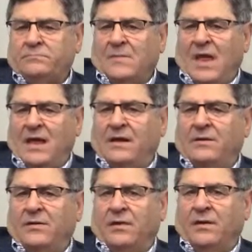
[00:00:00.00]

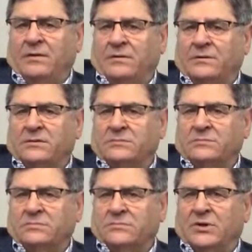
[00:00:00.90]
had, uh,
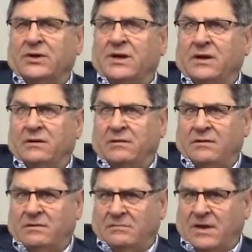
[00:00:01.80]
again,
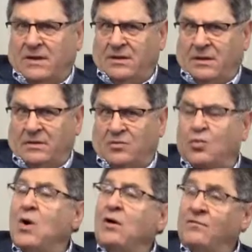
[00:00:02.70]
I think
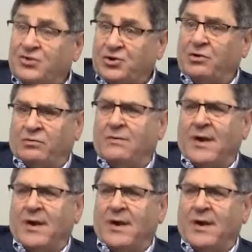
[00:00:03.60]
12 children.